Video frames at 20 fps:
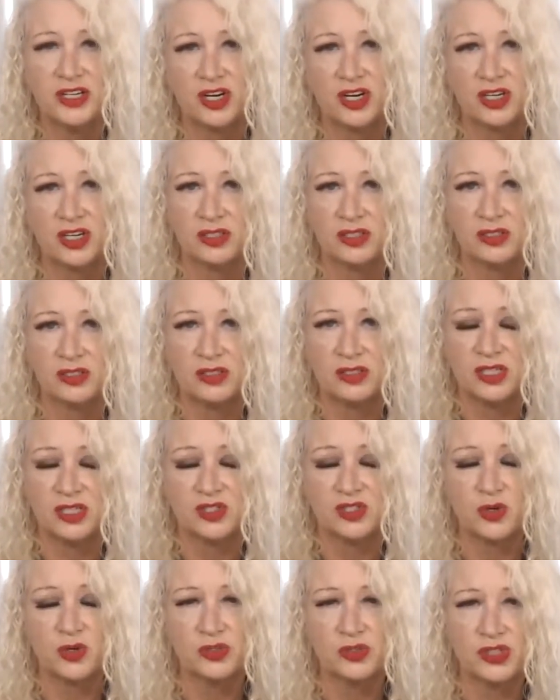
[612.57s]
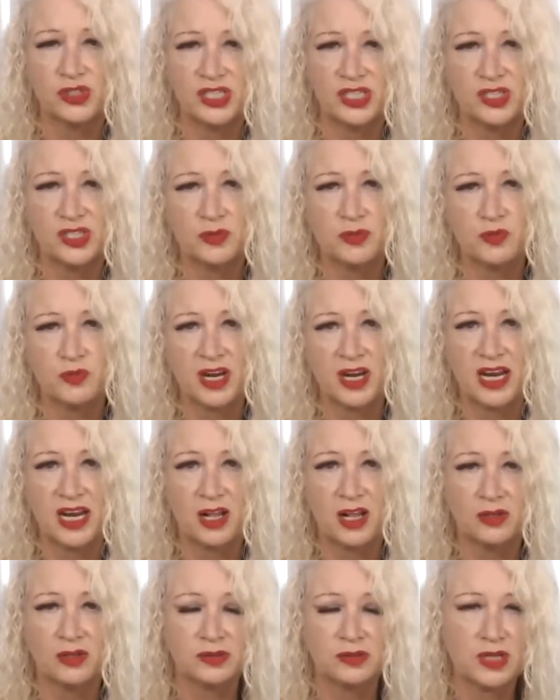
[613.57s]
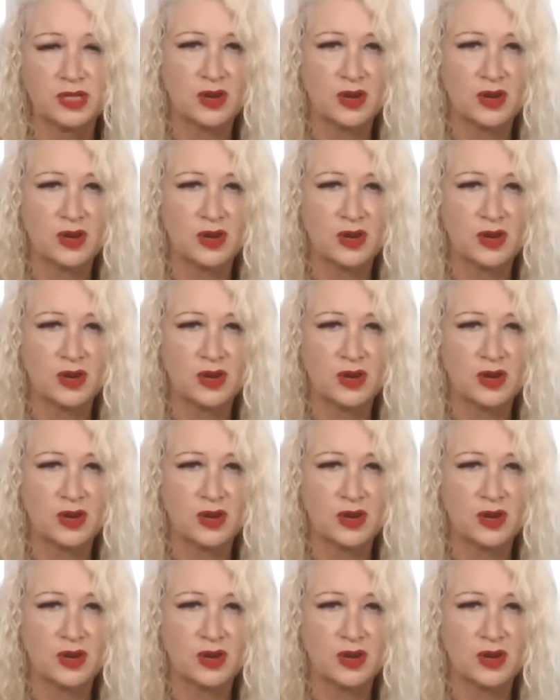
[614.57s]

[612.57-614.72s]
our solar system right now,